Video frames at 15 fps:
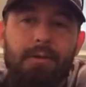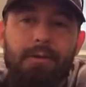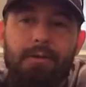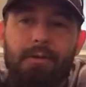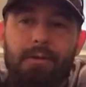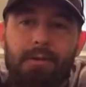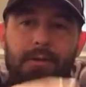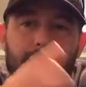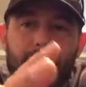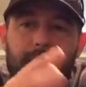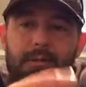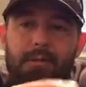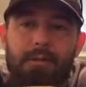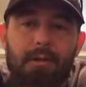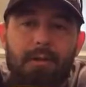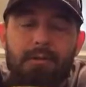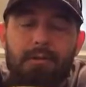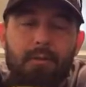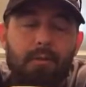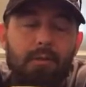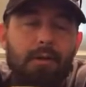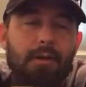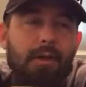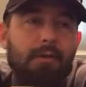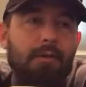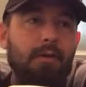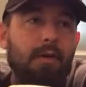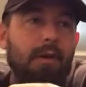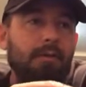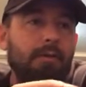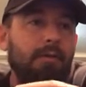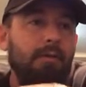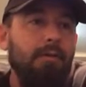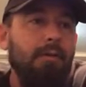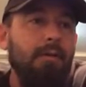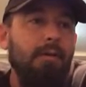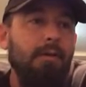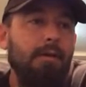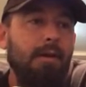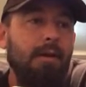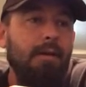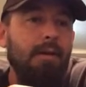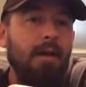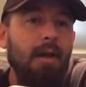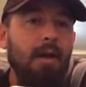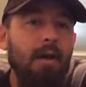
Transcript: It's not somewhere you have to drive to or any of that.